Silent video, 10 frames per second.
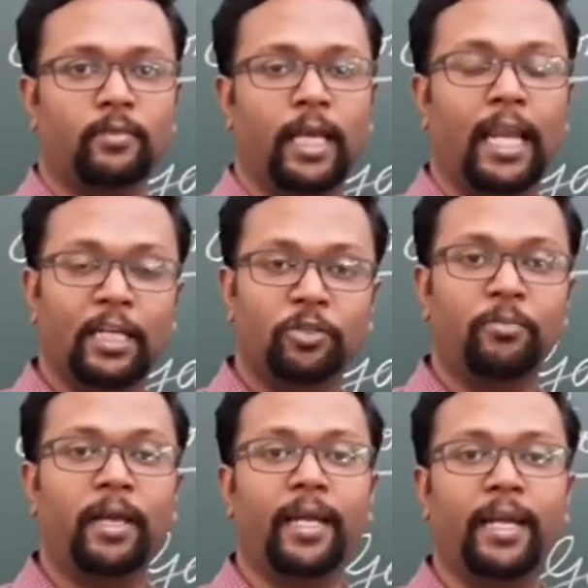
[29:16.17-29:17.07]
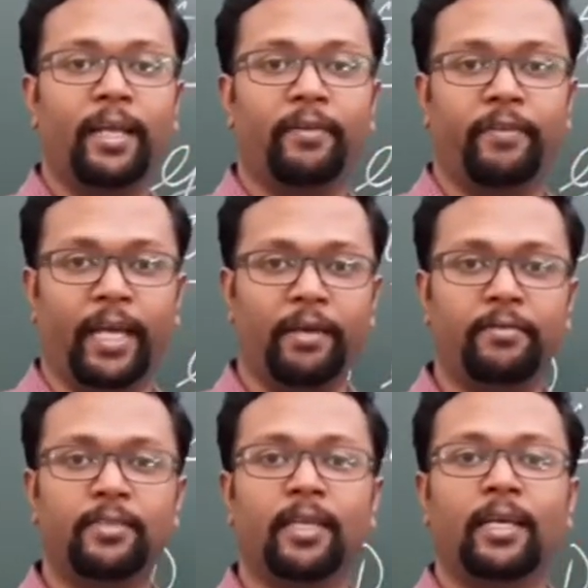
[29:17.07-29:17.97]
Electromagnetic
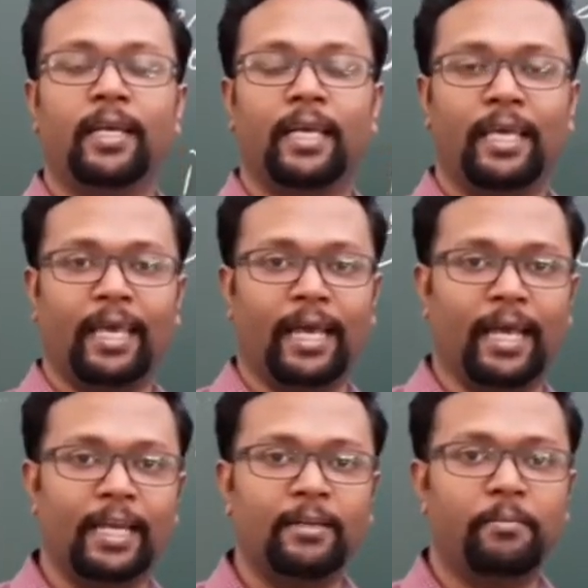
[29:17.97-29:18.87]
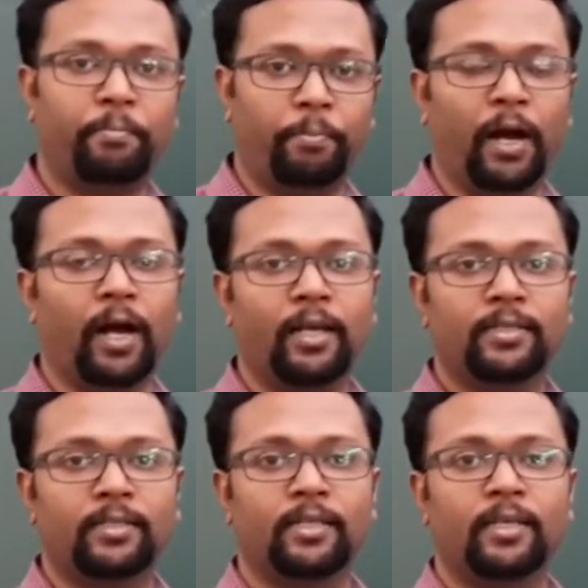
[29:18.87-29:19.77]
waves can
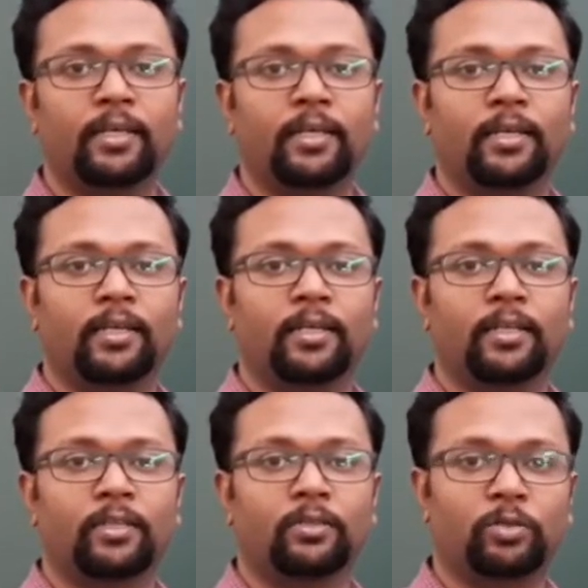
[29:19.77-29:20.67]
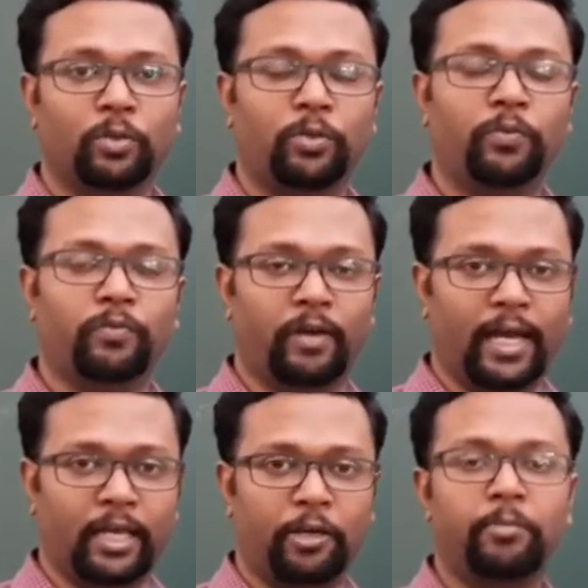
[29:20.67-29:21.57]
pass through
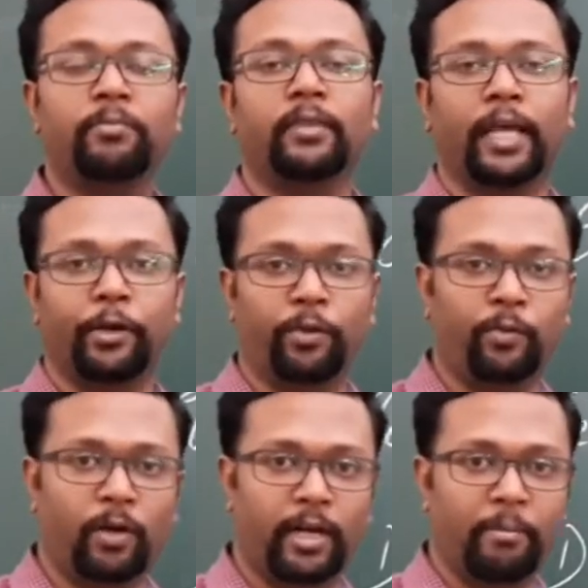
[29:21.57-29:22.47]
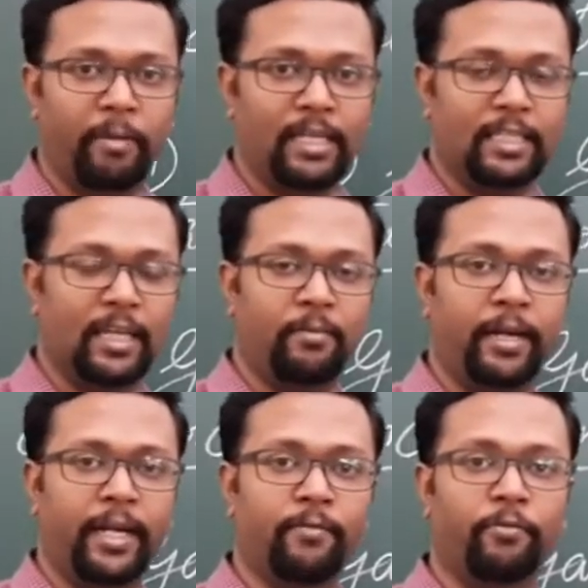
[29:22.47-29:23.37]
vacuum. They don't want a material
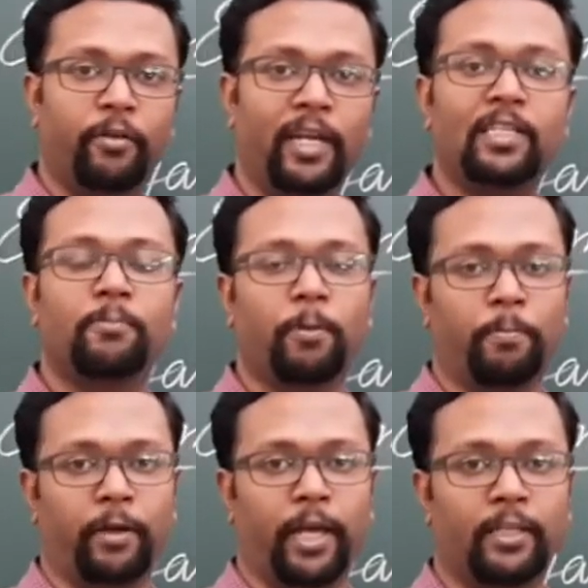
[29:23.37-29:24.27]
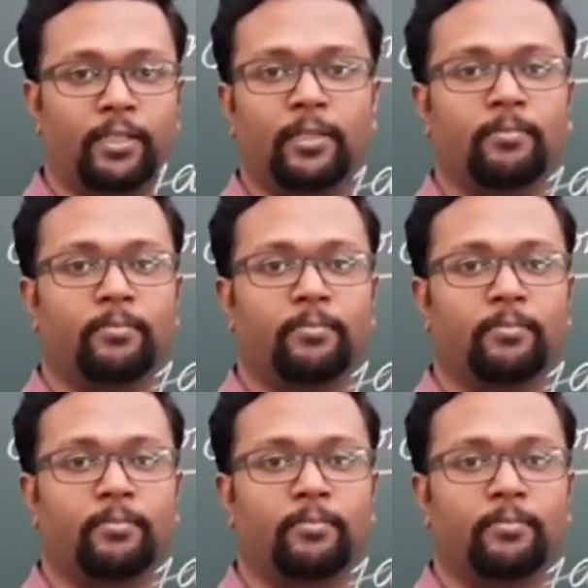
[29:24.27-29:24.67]
medium for its propagation.